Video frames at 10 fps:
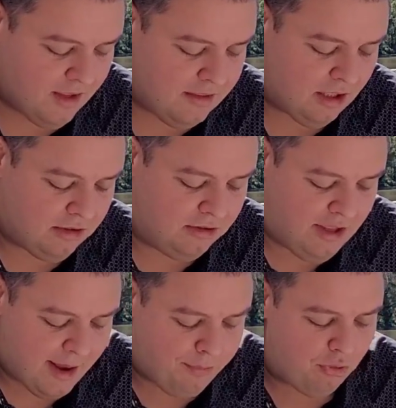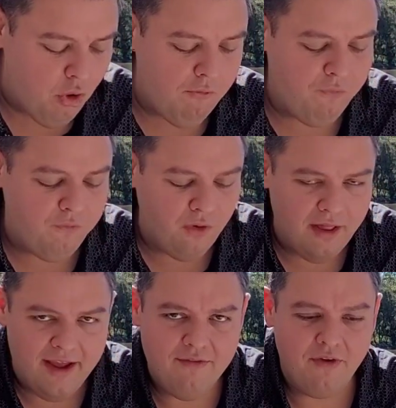The depth of
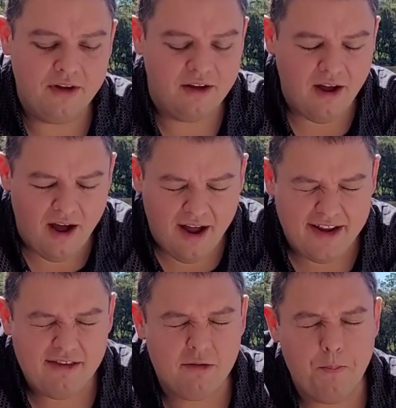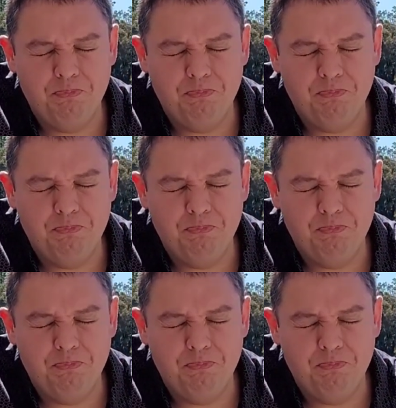flavor, guys.